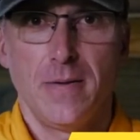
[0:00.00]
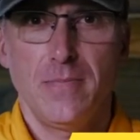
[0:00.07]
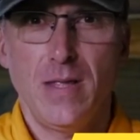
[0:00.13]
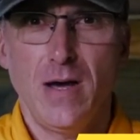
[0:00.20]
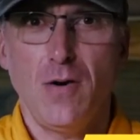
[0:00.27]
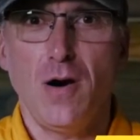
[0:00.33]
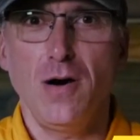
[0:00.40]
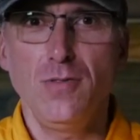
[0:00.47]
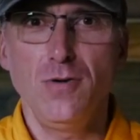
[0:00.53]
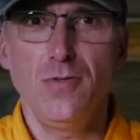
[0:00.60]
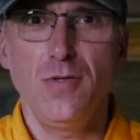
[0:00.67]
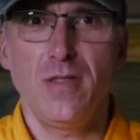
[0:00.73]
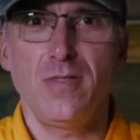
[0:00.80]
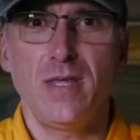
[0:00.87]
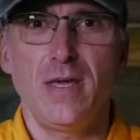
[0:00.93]
Now, other
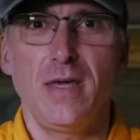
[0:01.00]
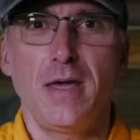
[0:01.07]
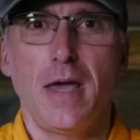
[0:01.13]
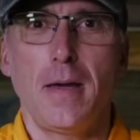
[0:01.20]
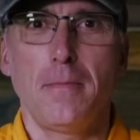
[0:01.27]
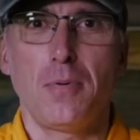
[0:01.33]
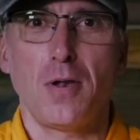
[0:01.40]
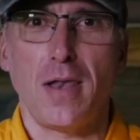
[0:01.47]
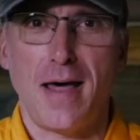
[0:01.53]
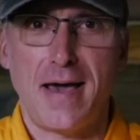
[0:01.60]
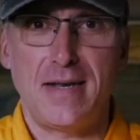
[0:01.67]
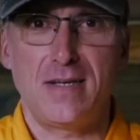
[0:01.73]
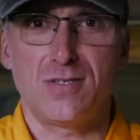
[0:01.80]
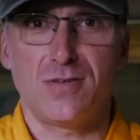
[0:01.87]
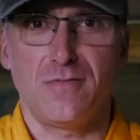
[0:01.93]
than the
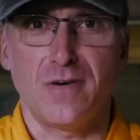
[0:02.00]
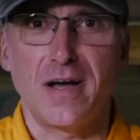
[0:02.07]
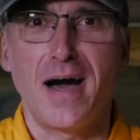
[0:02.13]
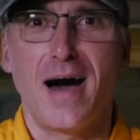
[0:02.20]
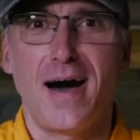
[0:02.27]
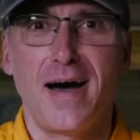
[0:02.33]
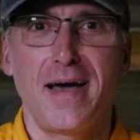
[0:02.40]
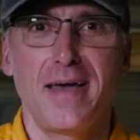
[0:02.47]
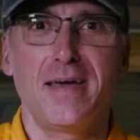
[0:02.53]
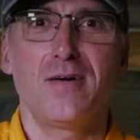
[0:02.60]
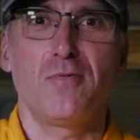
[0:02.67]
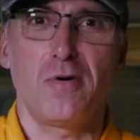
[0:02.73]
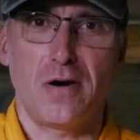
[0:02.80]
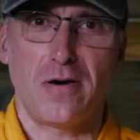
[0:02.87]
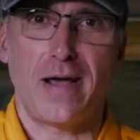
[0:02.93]
impoliteness of a guy
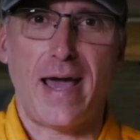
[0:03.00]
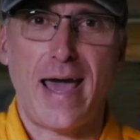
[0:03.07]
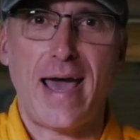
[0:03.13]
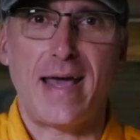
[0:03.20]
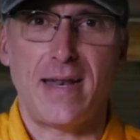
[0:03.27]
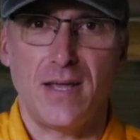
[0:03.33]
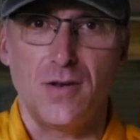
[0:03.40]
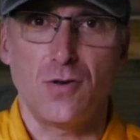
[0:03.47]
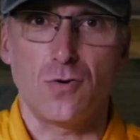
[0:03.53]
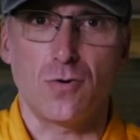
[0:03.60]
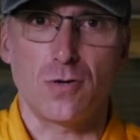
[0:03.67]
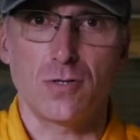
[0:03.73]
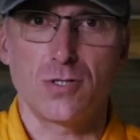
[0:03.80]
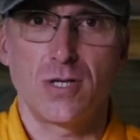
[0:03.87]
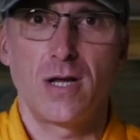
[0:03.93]
wearing a hat
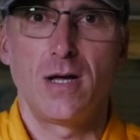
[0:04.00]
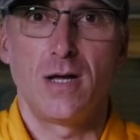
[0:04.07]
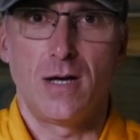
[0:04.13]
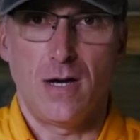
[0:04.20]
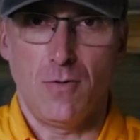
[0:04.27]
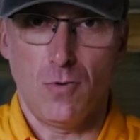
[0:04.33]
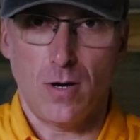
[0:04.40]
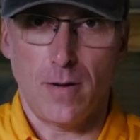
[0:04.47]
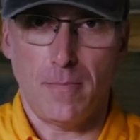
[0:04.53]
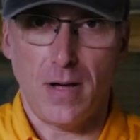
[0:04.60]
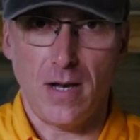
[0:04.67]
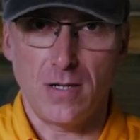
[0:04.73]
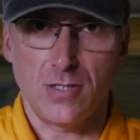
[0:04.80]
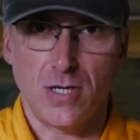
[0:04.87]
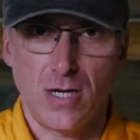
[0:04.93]
indoors, I want to
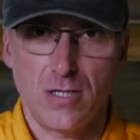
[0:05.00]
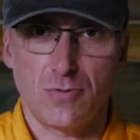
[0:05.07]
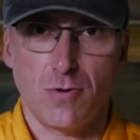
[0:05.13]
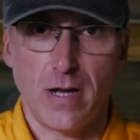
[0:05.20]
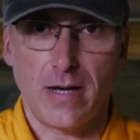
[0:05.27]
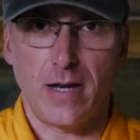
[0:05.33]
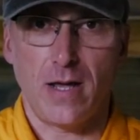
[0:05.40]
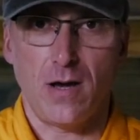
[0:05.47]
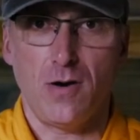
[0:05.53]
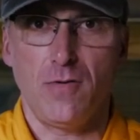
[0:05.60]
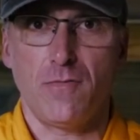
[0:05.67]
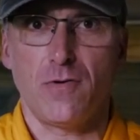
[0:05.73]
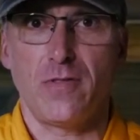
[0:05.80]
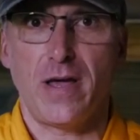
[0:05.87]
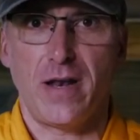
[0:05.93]
apologize right
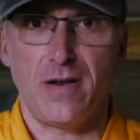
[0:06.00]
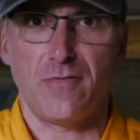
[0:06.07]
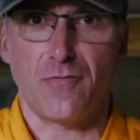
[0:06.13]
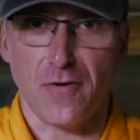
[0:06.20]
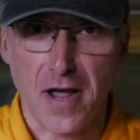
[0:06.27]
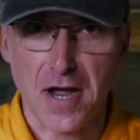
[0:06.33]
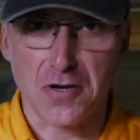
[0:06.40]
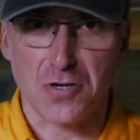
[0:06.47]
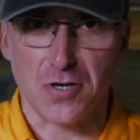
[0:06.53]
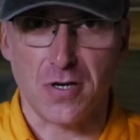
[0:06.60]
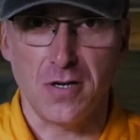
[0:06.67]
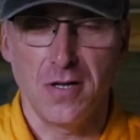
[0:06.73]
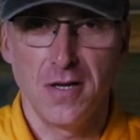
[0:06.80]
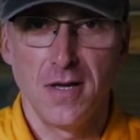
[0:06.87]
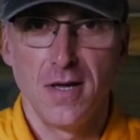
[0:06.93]
now for that infraction,